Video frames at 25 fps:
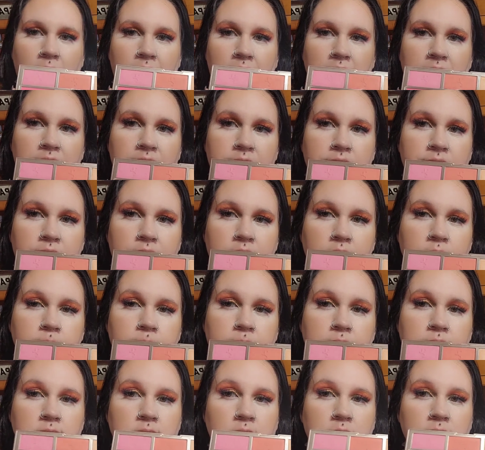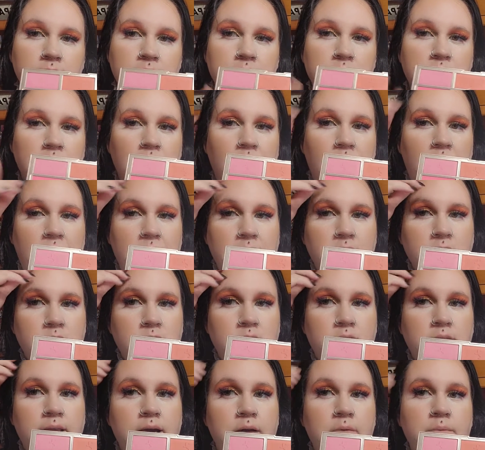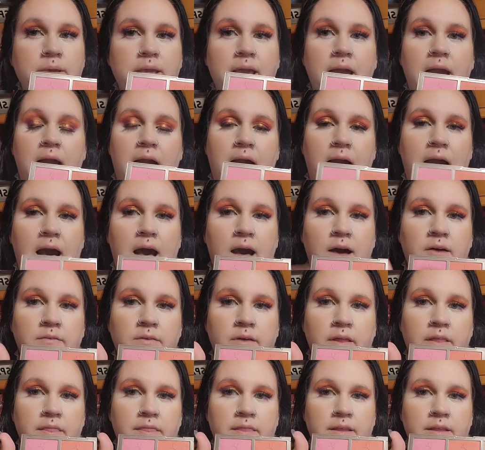I think based on like the eye look that we have,